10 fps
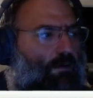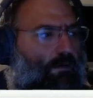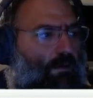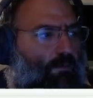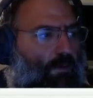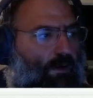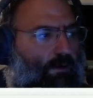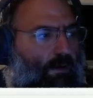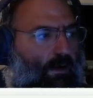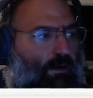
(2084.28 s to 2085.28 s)
what
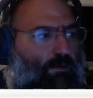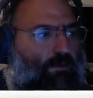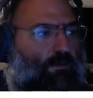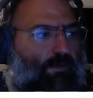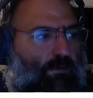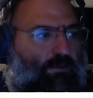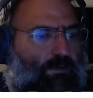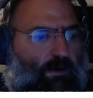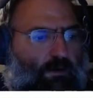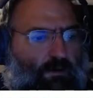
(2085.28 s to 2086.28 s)
I would do if I were
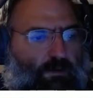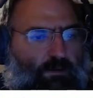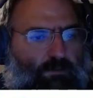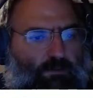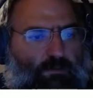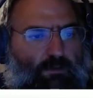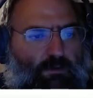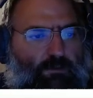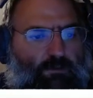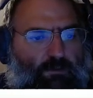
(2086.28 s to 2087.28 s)
starting on this
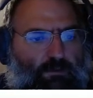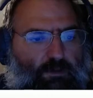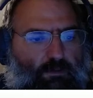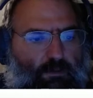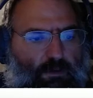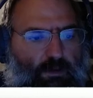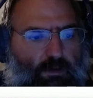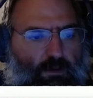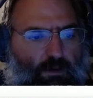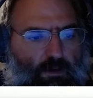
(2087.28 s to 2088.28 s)
is literally
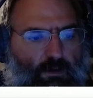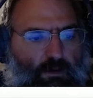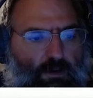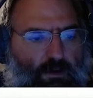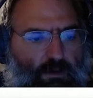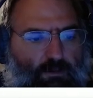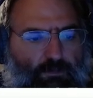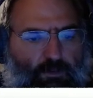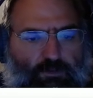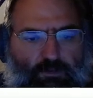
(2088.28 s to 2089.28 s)

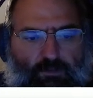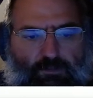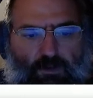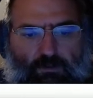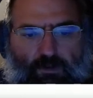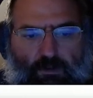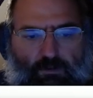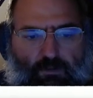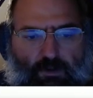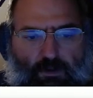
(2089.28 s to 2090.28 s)
Fortune
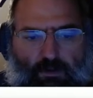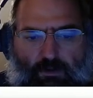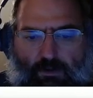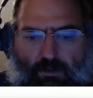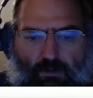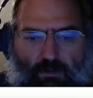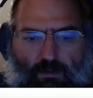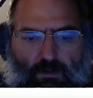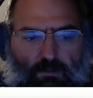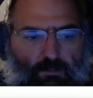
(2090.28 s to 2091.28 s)
500,
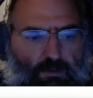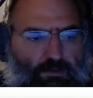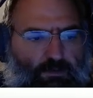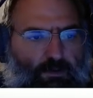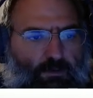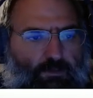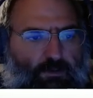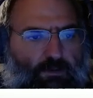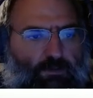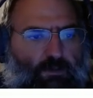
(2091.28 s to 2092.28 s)
probably start off with
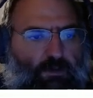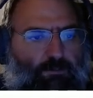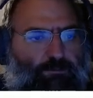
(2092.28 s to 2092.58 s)
this one.